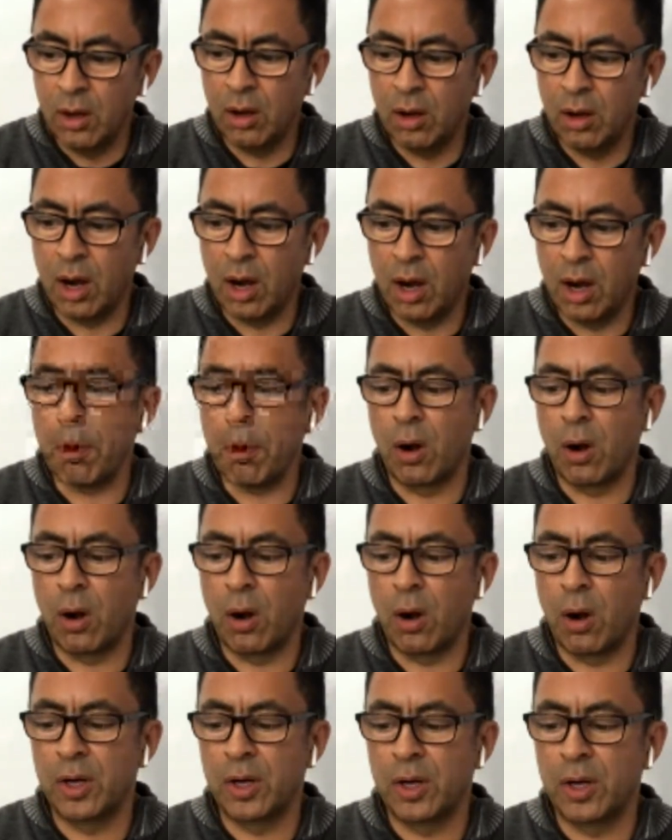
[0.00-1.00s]
our
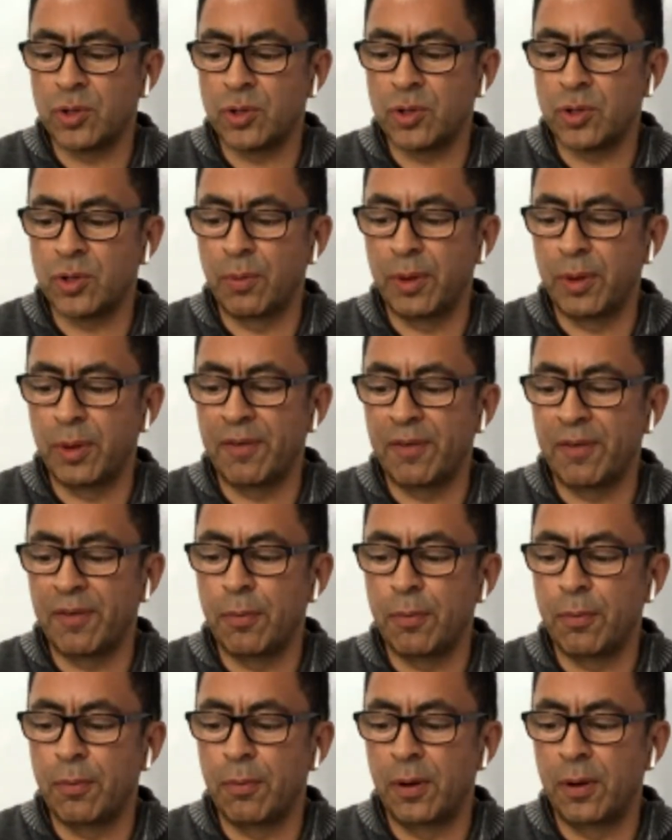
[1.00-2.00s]
partners. So we have a
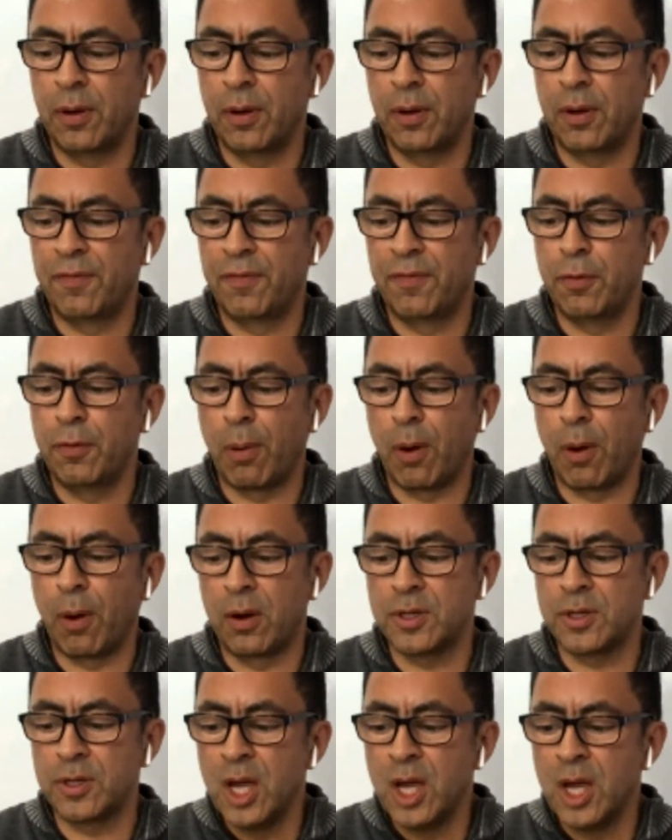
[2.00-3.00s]
few
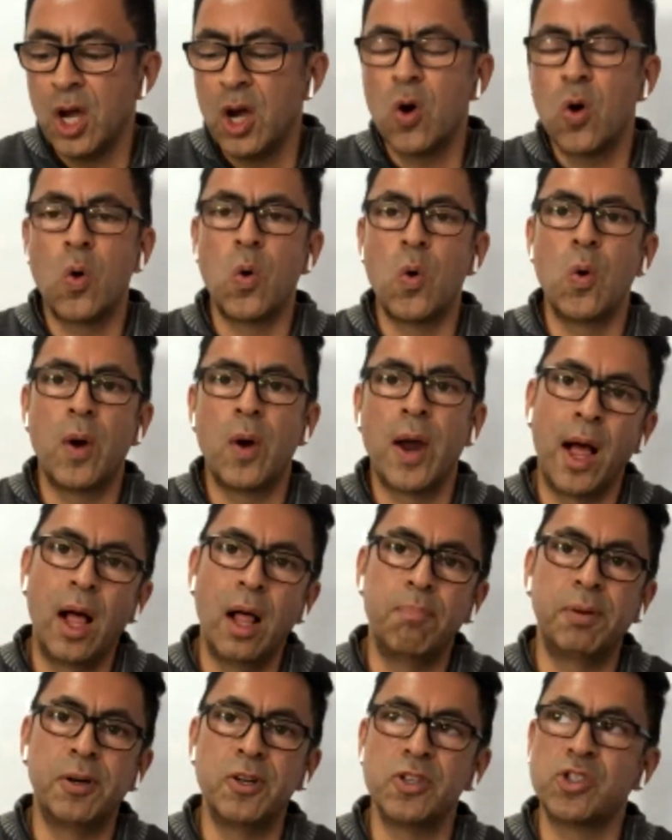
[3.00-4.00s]
partners
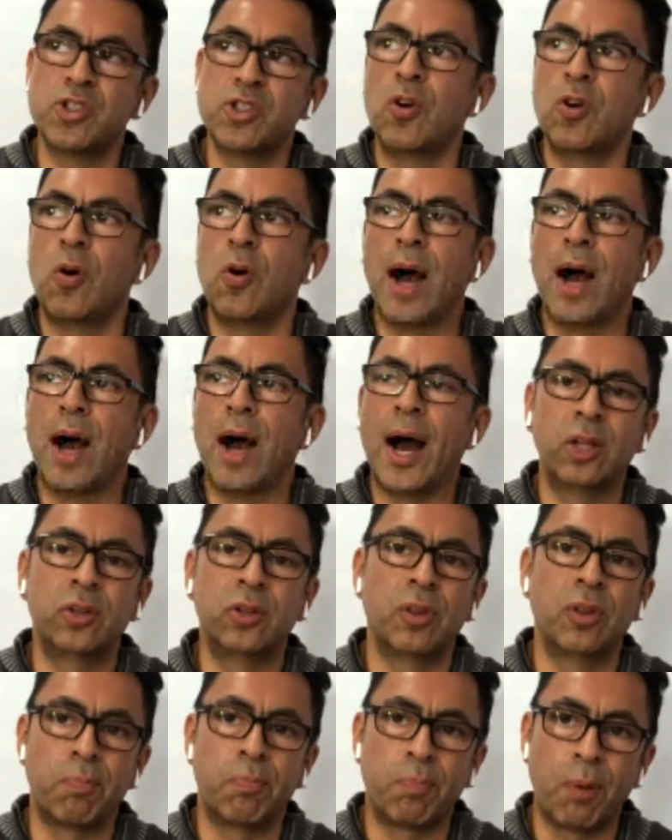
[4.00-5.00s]
who help us go
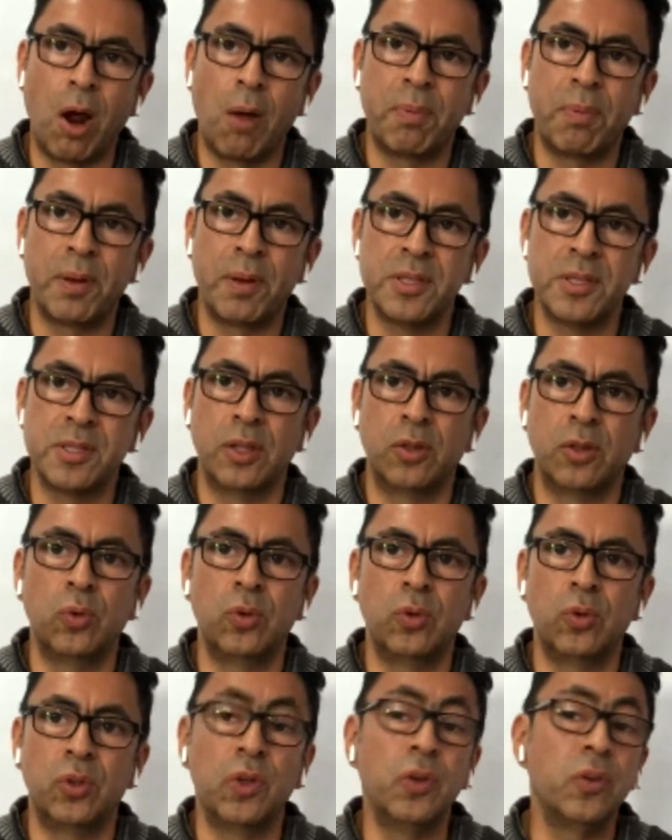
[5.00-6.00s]
out to the properties
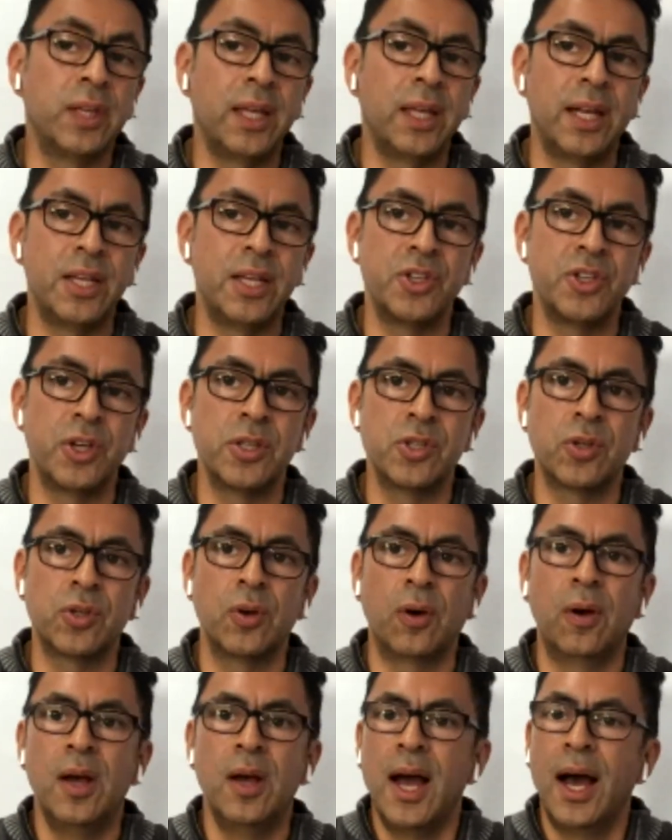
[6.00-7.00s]
and do due
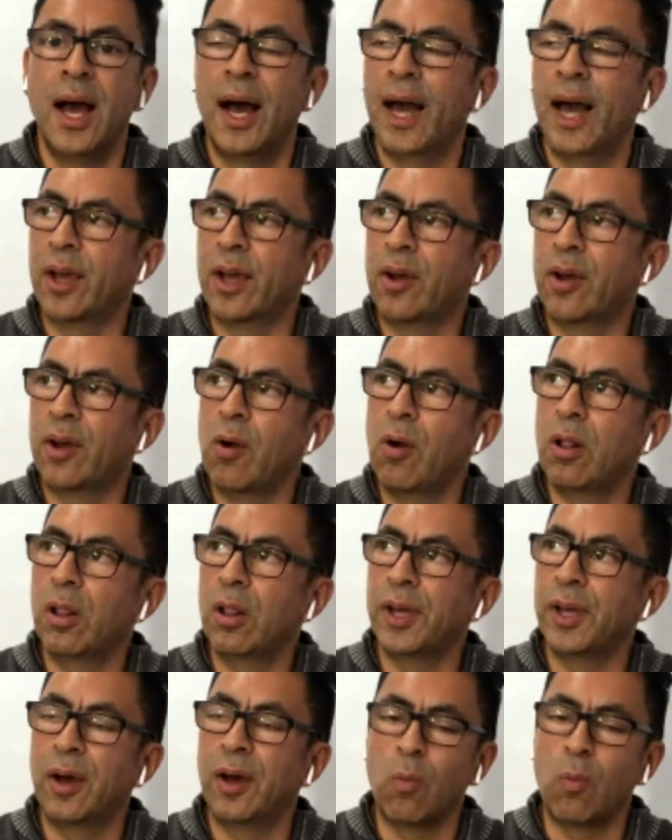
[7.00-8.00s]
diligence. So I
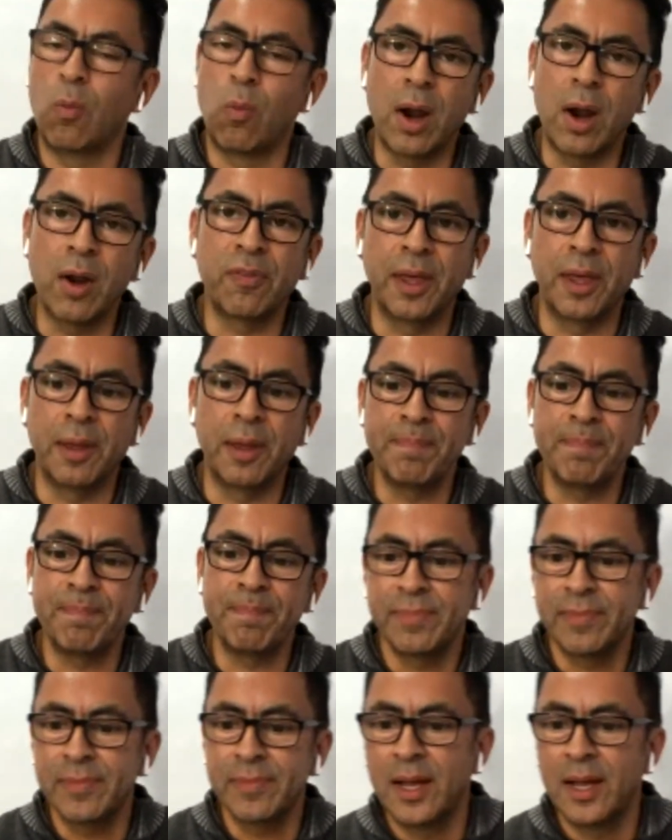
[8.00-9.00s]
called one of
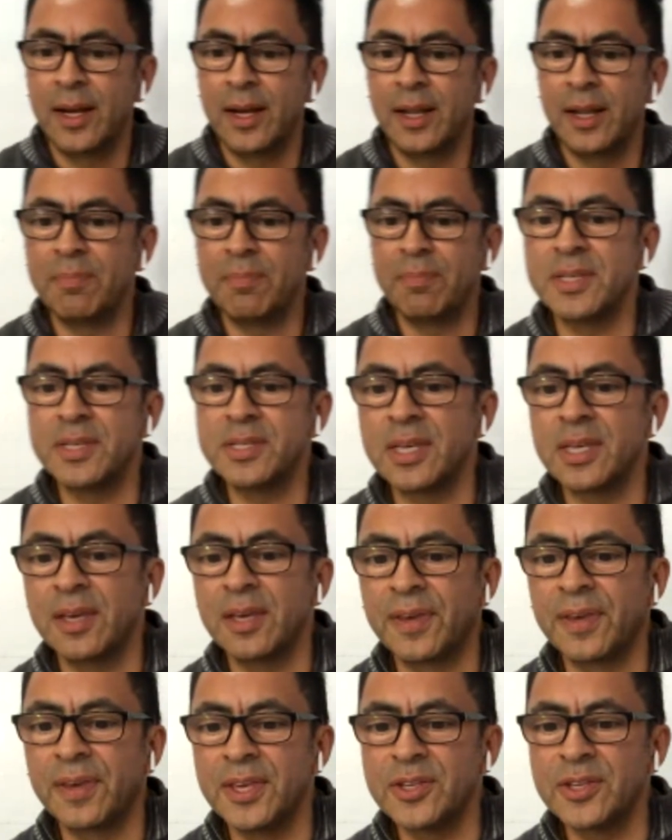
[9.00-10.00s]
them. Let me
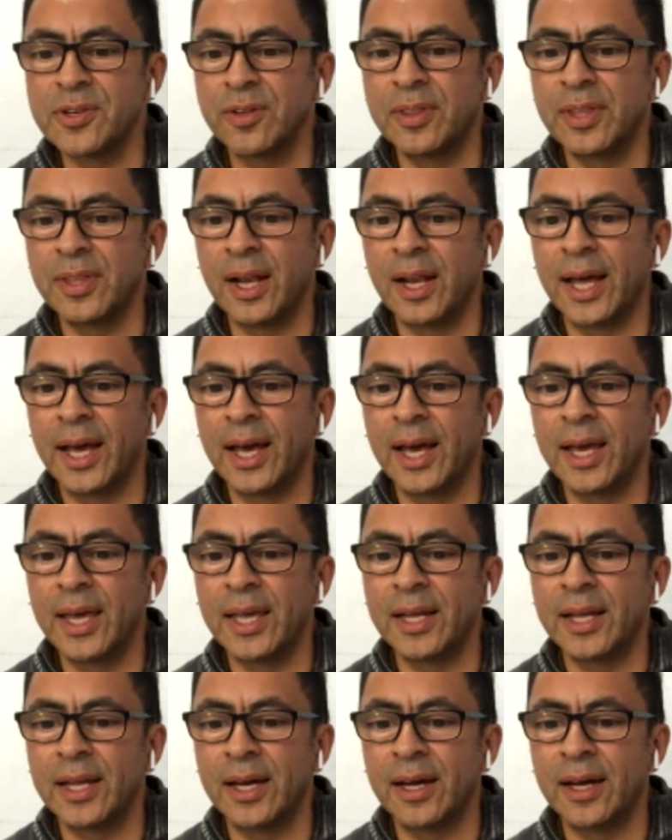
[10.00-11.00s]
see if he's on the
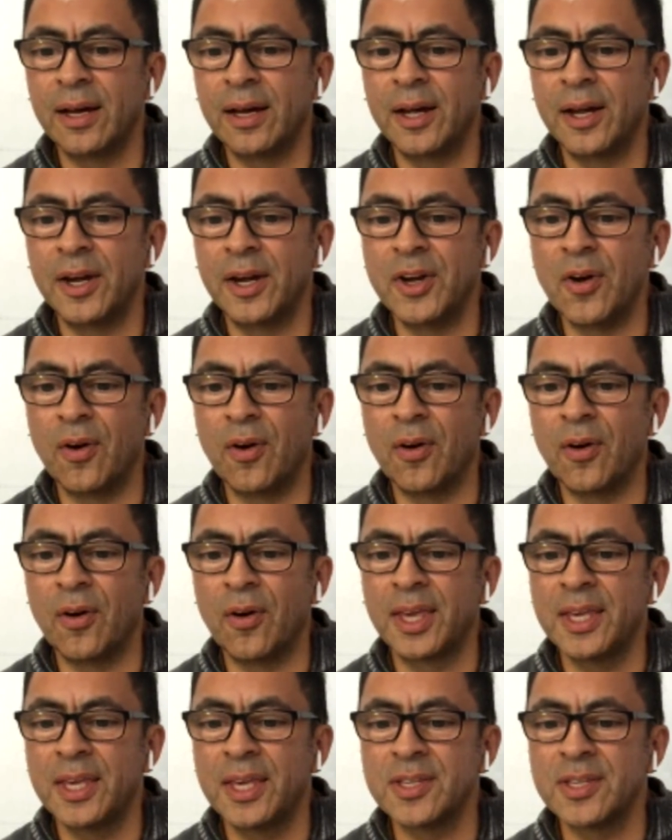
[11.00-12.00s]
line.
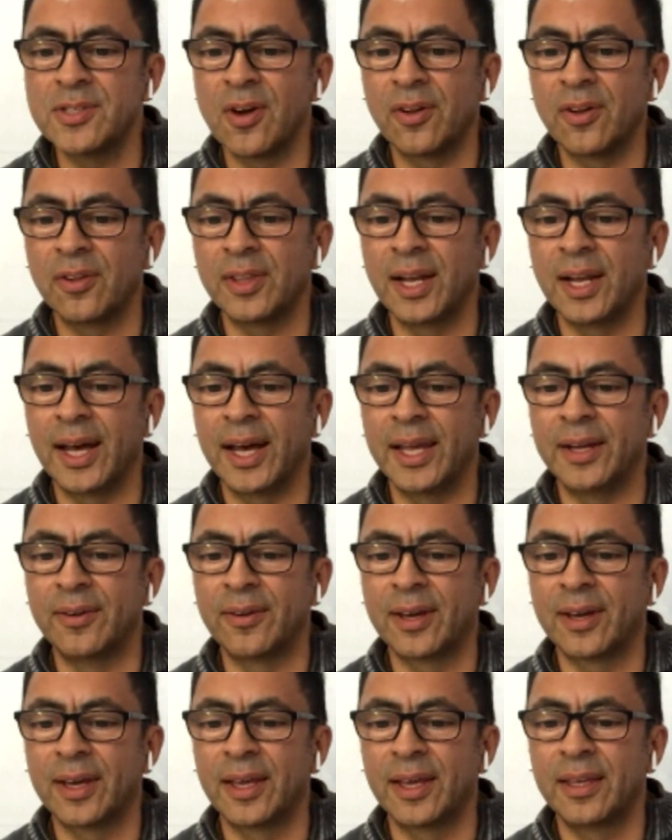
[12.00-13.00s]
No, he's not on the
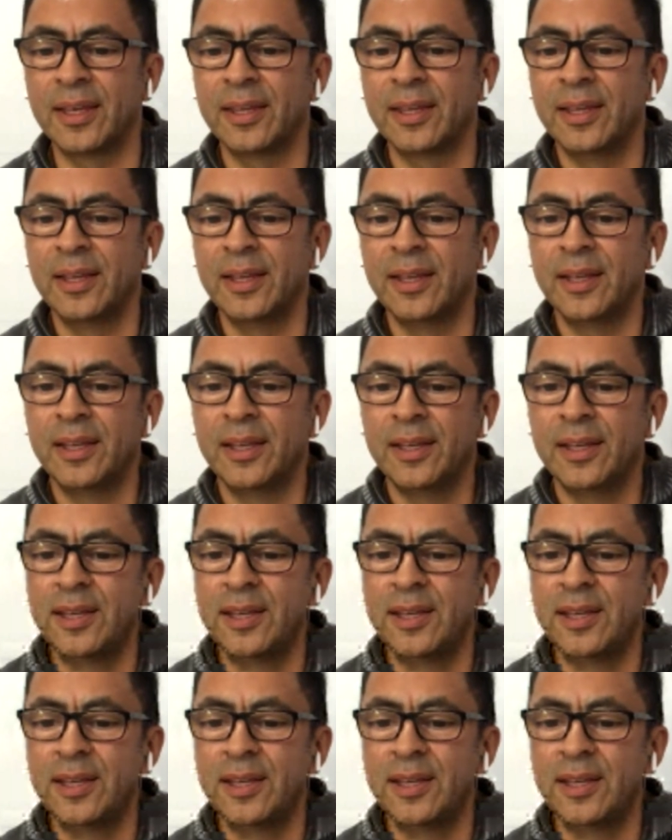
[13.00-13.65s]
line, okay?